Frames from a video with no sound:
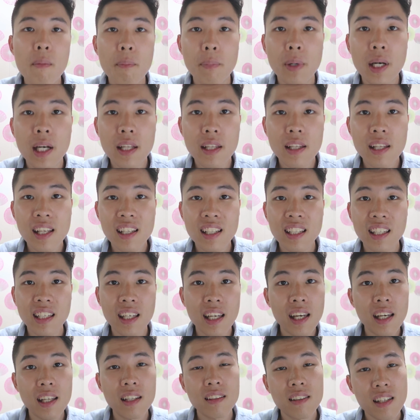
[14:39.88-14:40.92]
But then
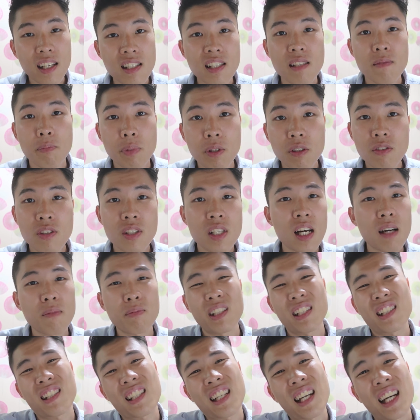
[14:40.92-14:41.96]
again, as it builds up,
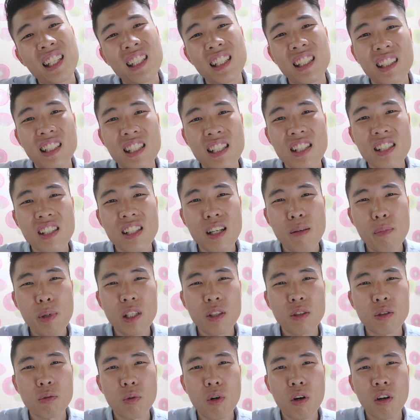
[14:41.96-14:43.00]
it's kind of disturbing
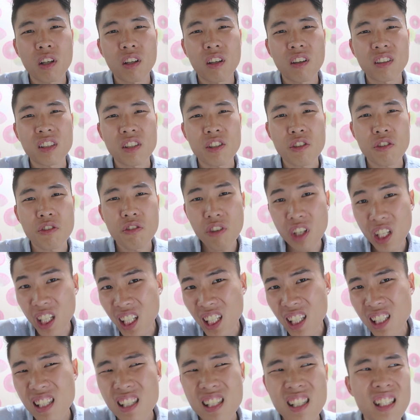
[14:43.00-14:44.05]
to walk along the
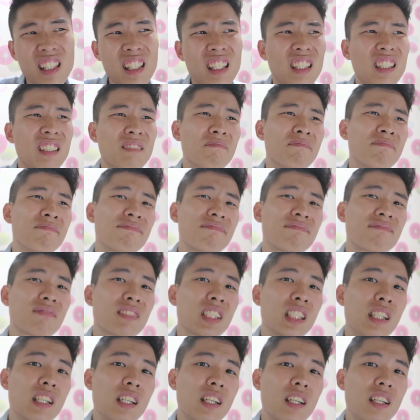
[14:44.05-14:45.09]
streets.
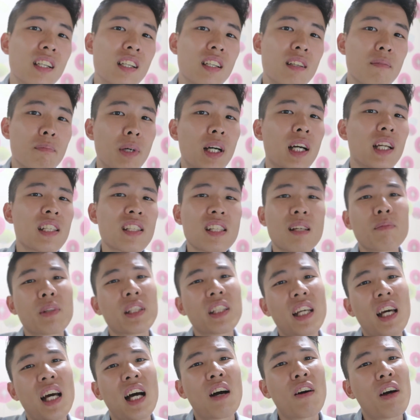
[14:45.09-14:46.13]
But it's something
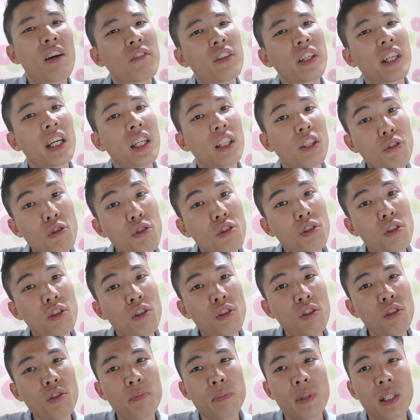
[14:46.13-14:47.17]
that I'll have to get used
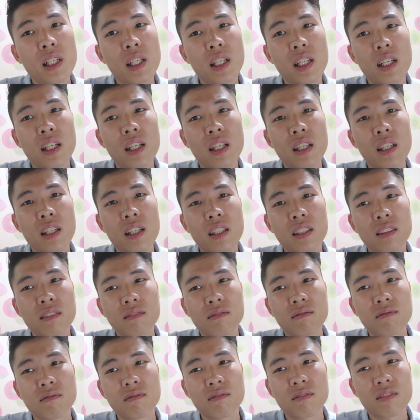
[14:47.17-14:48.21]
to, but
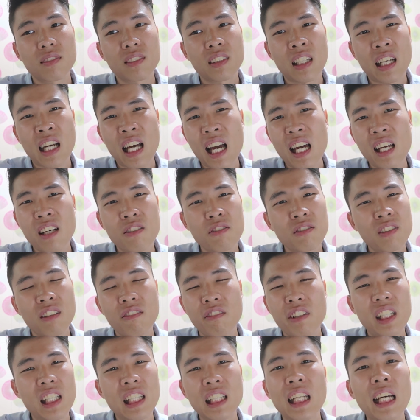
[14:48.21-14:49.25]
I don't
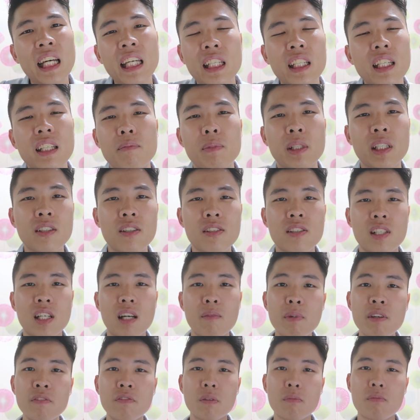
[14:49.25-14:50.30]
really like it, because
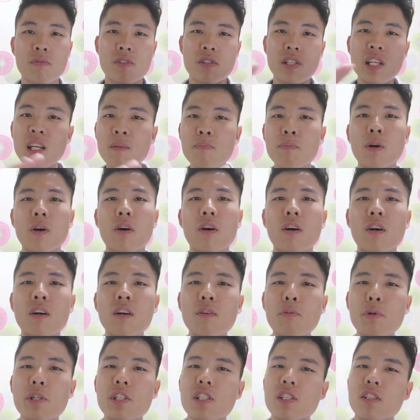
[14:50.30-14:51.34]
coming from
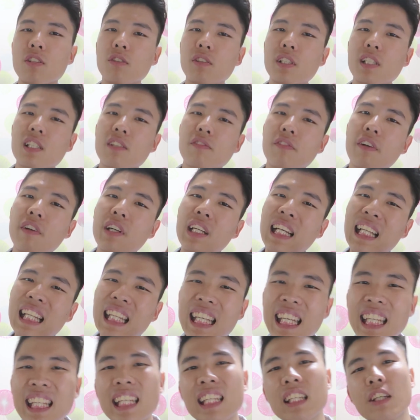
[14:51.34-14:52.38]
Singapore, which is known as a very
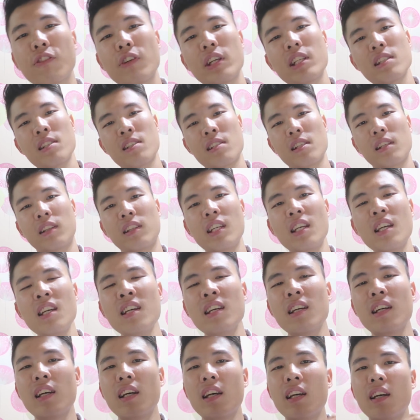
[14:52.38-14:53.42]
clean and green city,